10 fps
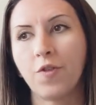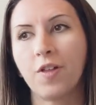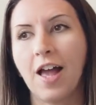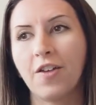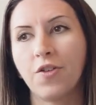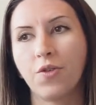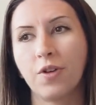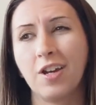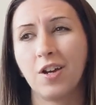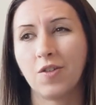for the last
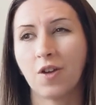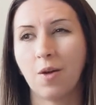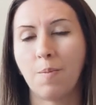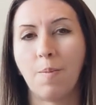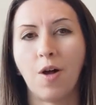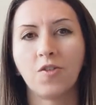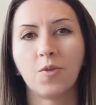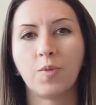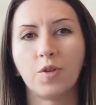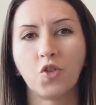three years on
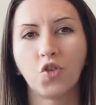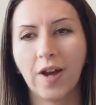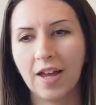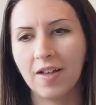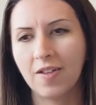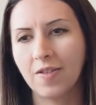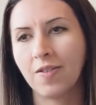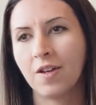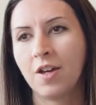multiple trails,